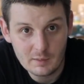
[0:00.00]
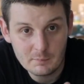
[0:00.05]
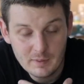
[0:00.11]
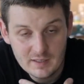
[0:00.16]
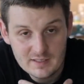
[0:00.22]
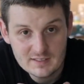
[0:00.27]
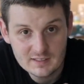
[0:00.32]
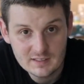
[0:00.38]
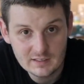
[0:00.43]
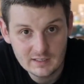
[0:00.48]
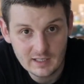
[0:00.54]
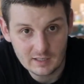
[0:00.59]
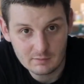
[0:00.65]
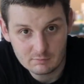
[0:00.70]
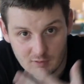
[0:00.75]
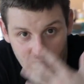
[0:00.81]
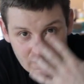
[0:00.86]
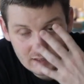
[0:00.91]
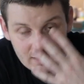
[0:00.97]
basically I
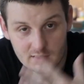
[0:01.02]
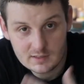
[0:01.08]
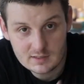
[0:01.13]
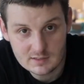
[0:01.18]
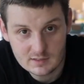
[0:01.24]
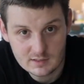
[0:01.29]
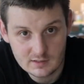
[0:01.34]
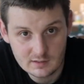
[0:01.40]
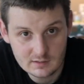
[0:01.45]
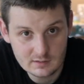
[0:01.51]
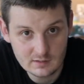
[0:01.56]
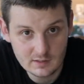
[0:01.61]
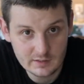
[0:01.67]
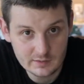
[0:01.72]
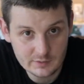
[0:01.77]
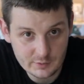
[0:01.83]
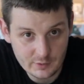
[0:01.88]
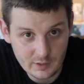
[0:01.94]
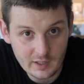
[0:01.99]
rise
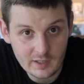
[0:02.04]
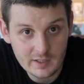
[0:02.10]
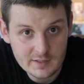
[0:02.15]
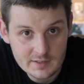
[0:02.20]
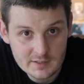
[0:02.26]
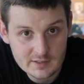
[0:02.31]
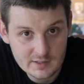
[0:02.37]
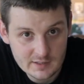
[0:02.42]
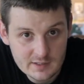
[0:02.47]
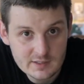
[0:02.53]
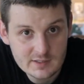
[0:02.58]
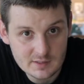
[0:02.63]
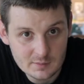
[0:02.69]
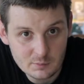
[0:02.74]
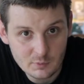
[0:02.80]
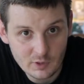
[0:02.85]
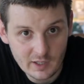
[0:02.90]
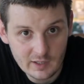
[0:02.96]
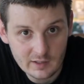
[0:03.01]
in your eyes in
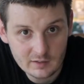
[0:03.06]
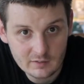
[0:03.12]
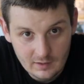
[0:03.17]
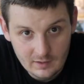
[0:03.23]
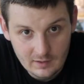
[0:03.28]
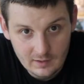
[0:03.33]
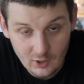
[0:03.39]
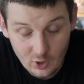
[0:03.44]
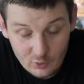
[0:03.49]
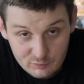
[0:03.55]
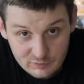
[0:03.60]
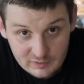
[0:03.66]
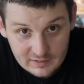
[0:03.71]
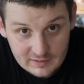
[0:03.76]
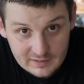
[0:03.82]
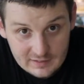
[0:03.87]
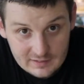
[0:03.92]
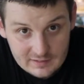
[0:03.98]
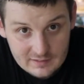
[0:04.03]
some way.
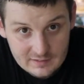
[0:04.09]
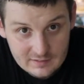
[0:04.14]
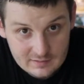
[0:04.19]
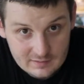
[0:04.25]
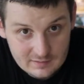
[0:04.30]
Hopefully,